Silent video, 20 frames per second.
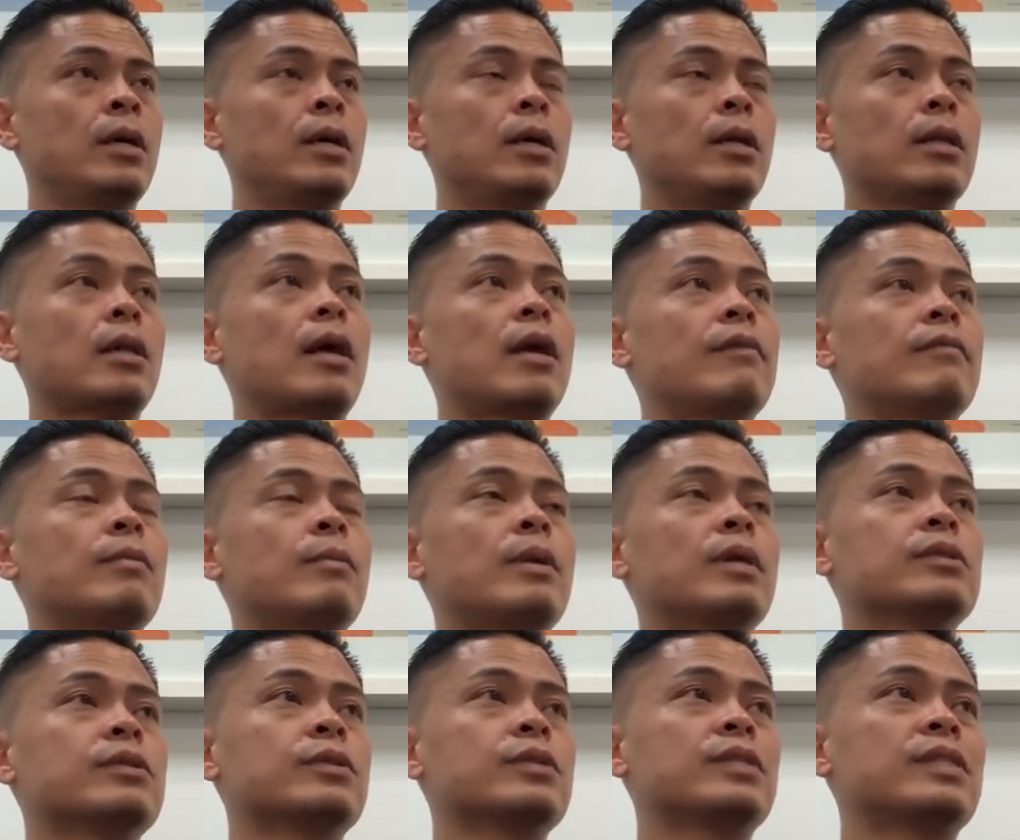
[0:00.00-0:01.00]
A lot of them
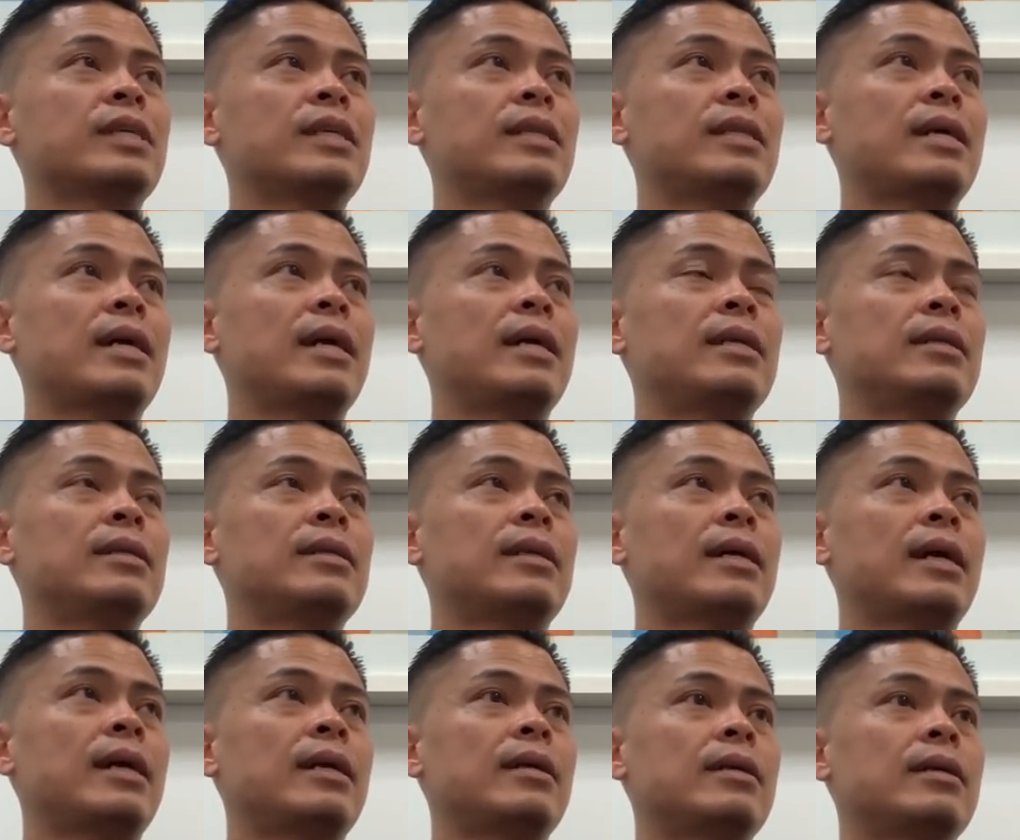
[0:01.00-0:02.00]
also said that
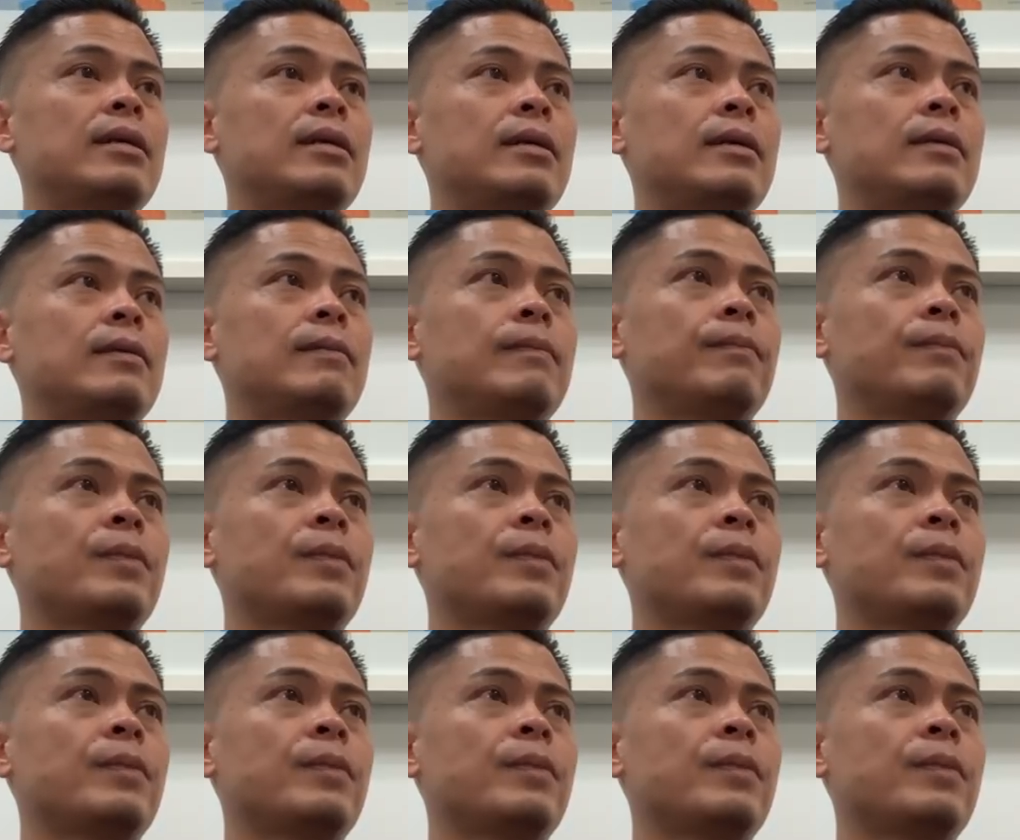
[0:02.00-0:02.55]
that uh,